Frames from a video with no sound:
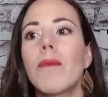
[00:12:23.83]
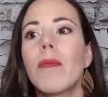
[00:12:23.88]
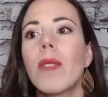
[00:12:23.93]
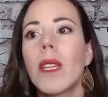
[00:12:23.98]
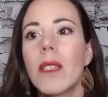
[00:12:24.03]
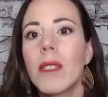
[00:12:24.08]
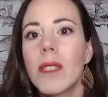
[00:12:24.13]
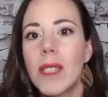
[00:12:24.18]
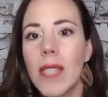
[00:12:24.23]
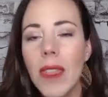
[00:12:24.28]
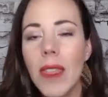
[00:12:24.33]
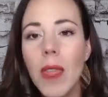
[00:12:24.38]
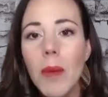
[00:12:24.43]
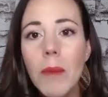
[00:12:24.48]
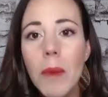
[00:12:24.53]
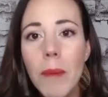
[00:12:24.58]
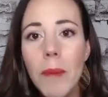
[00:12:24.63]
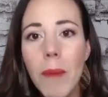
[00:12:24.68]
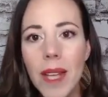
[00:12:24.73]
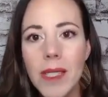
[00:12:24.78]
send them a
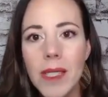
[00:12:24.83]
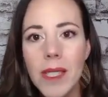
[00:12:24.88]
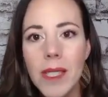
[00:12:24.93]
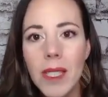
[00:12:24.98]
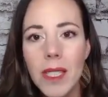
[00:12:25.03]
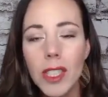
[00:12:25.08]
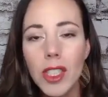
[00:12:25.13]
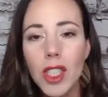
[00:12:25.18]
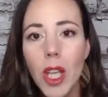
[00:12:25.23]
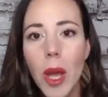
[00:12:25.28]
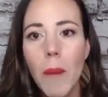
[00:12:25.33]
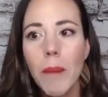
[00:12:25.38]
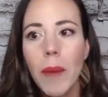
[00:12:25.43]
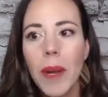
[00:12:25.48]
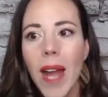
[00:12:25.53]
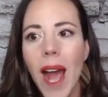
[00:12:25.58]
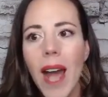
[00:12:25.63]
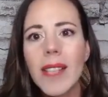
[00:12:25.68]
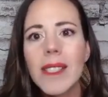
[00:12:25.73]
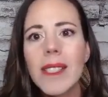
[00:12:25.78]
message, but
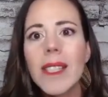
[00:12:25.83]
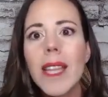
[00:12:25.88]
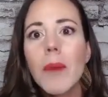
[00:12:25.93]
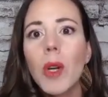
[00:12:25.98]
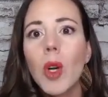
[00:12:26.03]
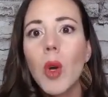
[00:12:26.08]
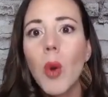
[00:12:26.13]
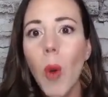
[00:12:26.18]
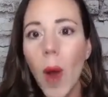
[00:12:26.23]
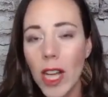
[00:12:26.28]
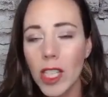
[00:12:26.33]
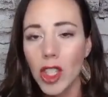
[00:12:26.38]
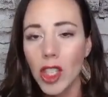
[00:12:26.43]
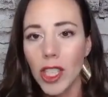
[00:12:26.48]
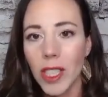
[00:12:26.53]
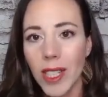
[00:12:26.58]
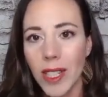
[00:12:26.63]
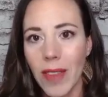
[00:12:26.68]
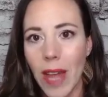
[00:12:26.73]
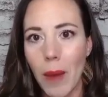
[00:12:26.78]
ask them a question
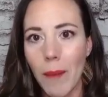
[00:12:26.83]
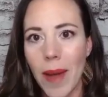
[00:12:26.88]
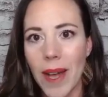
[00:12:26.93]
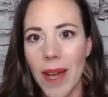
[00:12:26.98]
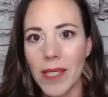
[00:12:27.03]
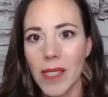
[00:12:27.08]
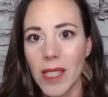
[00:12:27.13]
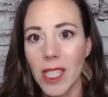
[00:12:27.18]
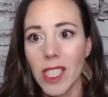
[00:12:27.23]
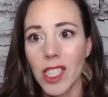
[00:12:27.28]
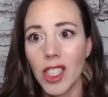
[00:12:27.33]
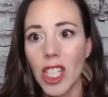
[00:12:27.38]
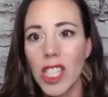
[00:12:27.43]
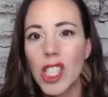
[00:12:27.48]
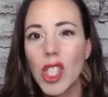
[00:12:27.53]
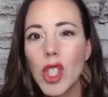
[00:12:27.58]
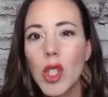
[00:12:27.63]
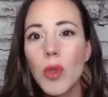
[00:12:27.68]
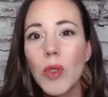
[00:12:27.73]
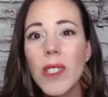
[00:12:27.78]
in that message. As
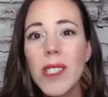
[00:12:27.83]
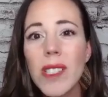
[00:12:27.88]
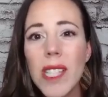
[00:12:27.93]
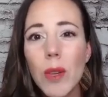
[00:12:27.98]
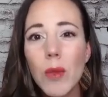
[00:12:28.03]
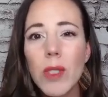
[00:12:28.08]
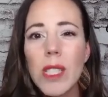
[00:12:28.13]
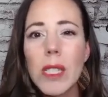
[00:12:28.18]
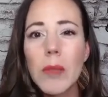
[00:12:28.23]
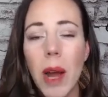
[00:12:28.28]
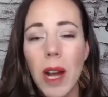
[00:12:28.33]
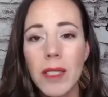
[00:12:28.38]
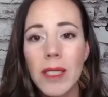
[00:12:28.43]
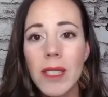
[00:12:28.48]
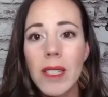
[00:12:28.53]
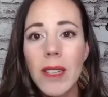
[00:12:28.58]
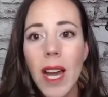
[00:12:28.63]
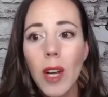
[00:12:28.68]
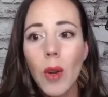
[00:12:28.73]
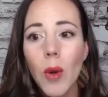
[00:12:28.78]
soon as they respond to
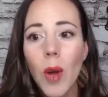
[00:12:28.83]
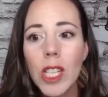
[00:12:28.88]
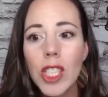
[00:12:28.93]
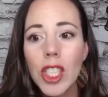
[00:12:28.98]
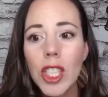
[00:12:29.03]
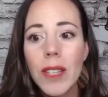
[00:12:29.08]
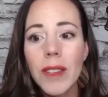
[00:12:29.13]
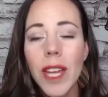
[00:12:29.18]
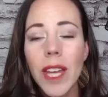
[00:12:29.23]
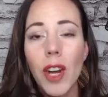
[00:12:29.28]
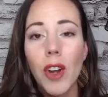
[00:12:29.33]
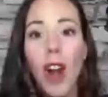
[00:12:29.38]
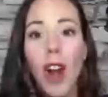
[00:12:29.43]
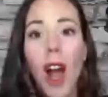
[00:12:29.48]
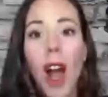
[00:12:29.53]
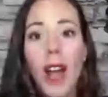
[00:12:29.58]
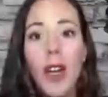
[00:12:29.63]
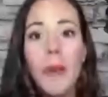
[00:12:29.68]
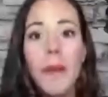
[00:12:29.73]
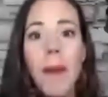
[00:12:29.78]
that question, they are
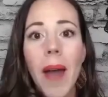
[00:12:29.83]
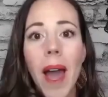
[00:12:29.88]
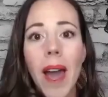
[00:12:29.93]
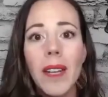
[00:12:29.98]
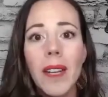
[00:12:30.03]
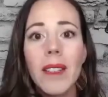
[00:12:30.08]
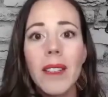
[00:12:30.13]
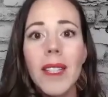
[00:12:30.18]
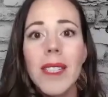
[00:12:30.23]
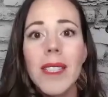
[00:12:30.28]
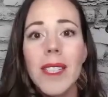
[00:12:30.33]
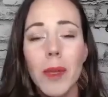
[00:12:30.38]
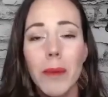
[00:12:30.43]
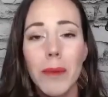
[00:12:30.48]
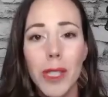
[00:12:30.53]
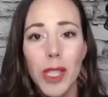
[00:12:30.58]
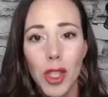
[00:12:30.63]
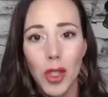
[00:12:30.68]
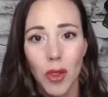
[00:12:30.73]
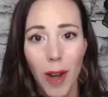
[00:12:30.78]
automatically
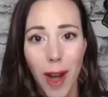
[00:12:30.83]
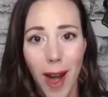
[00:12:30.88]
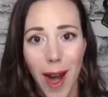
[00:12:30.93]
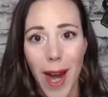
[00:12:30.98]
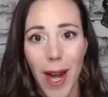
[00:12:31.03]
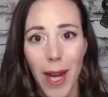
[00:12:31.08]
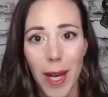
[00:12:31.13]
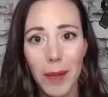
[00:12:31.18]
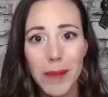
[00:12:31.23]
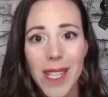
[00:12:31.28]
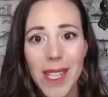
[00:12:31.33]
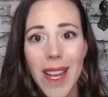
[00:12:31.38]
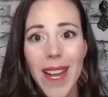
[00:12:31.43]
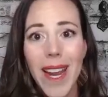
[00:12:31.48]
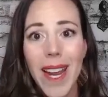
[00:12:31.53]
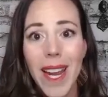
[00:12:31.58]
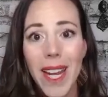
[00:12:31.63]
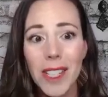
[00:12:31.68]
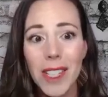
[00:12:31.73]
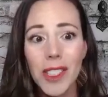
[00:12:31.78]
subscribed
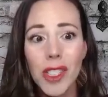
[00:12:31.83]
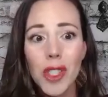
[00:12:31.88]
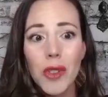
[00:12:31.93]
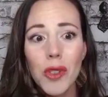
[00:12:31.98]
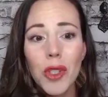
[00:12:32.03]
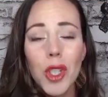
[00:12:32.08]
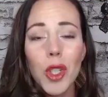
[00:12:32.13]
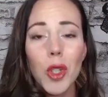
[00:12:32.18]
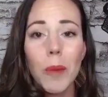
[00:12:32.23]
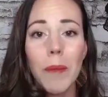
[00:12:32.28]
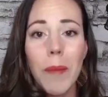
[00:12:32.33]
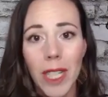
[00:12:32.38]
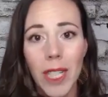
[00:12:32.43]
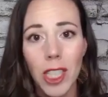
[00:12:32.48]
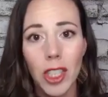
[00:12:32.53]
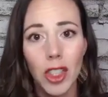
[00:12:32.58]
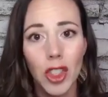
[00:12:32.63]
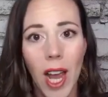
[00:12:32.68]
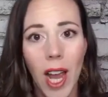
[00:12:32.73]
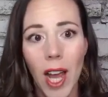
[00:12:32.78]
into your
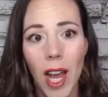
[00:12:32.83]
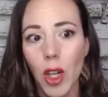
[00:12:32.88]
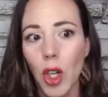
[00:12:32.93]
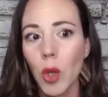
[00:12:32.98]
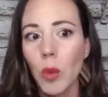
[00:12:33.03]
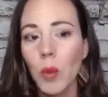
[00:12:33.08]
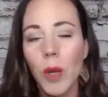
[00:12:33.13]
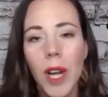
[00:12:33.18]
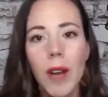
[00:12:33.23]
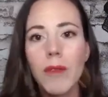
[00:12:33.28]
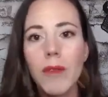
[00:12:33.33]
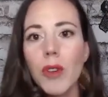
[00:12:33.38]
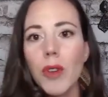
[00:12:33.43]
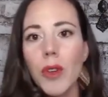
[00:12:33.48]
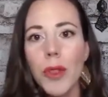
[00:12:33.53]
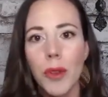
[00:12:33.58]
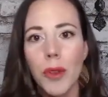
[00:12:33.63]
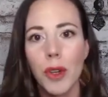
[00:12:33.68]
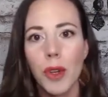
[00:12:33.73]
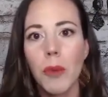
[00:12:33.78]
ManyChat or whatever
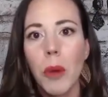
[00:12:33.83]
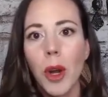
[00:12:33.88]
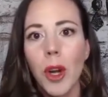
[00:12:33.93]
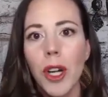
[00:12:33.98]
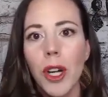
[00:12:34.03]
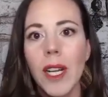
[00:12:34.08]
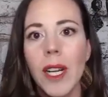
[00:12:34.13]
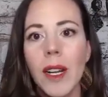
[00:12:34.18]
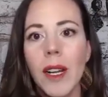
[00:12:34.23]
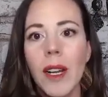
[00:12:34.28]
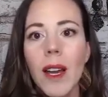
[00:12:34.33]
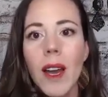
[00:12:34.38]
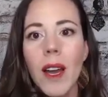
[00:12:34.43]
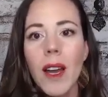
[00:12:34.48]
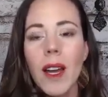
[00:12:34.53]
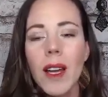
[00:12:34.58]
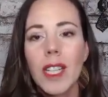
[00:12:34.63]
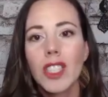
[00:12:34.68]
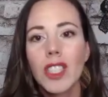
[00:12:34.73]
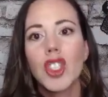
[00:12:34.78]
third-party
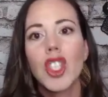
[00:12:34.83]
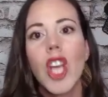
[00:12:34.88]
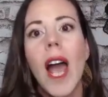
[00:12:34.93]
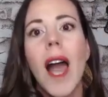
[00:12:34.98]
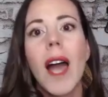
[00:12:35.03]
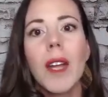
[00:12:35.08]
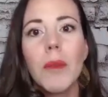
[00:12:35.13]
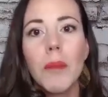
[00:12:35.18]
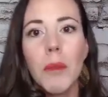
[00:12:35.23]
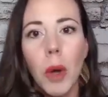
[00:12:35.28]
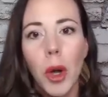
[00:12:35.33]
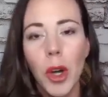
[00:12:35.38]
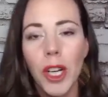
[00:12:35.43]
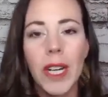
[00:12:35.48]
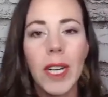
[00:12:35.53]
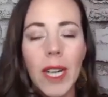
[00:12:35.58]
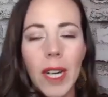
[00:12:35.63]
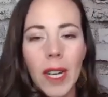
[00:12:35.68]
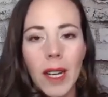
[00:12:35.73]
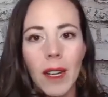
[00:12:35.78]
chat
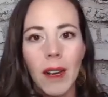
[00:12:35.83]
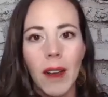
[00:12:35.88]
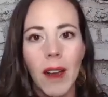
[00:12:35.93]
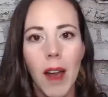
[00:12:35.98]
marketing